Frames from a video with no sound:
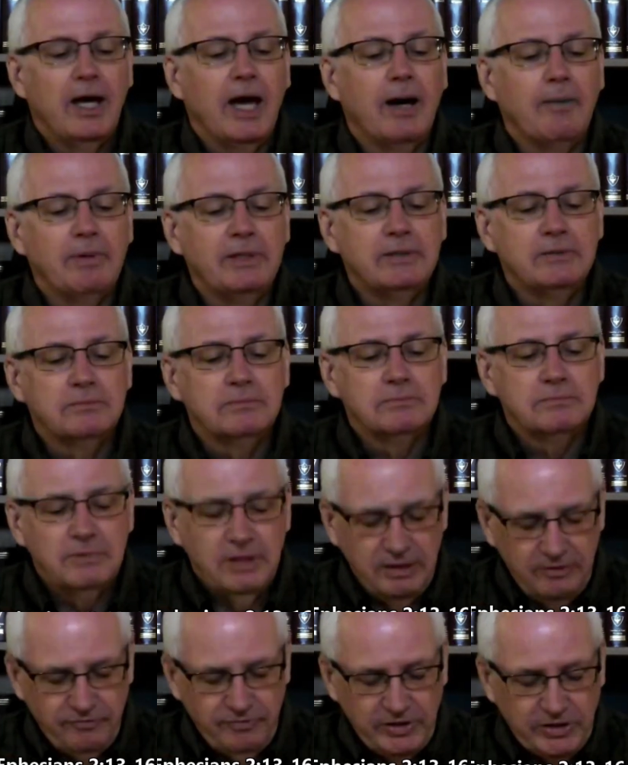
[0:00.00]
I'm in
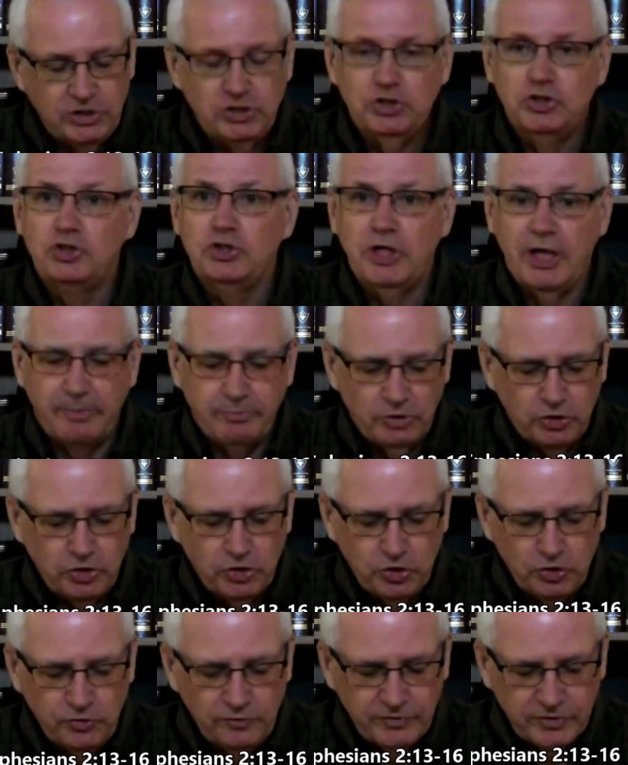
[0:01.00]
Ephesians chapter
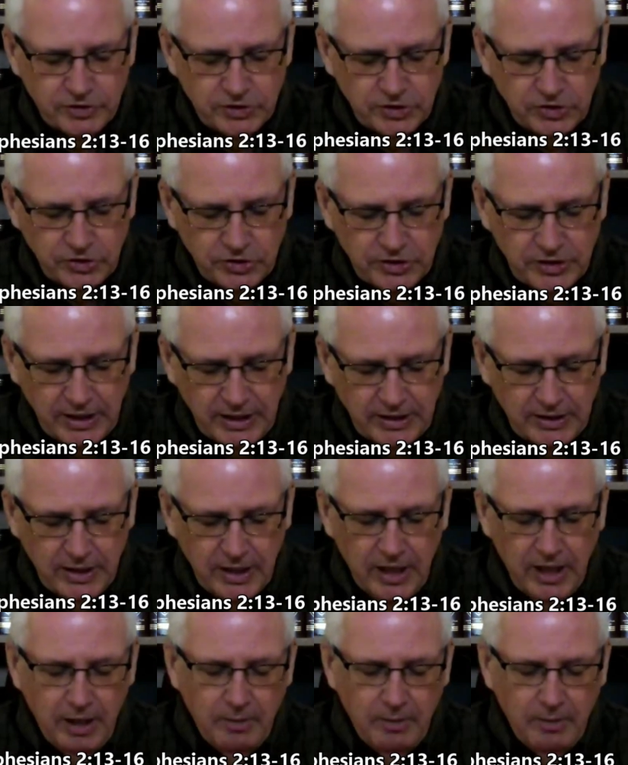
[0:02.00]
2, verse 13,